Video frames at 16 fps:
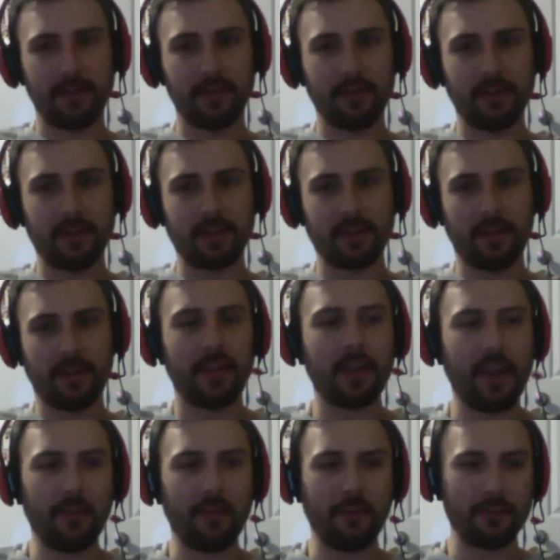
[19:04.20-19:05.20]
Because I think
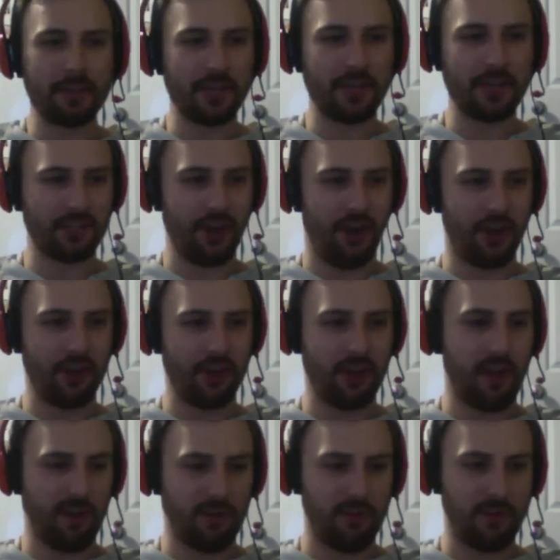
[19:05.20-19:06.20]
everyone's going to start
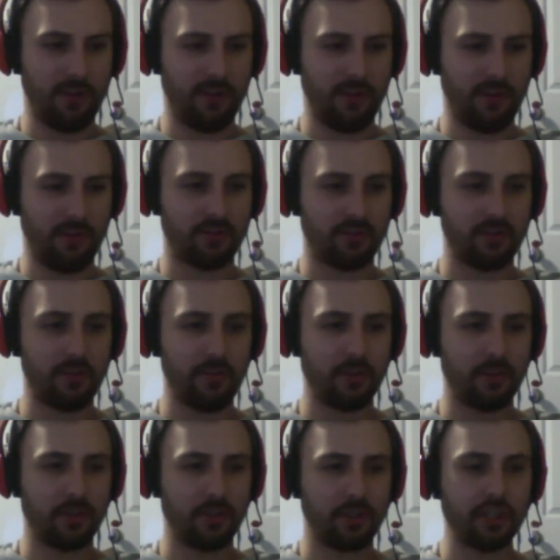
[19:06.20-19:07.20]
like looking
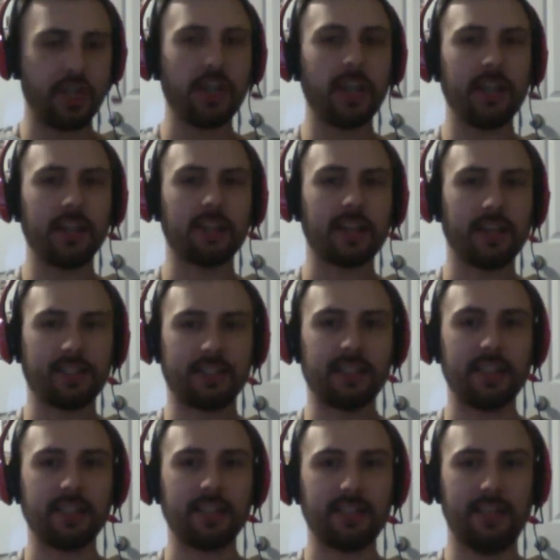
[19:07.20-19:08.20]
super shitty and like
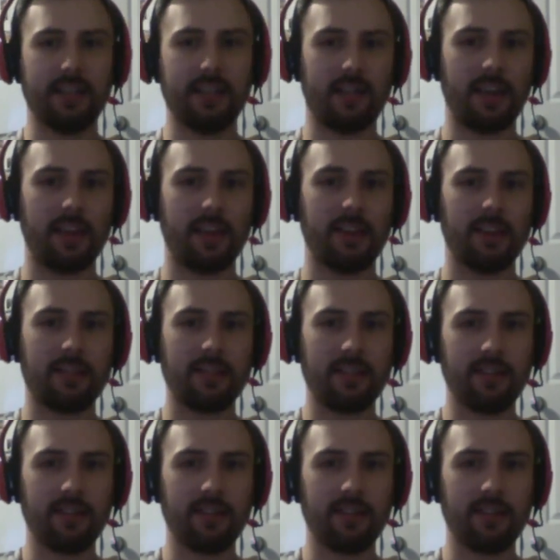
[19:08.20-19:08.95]
steely, and then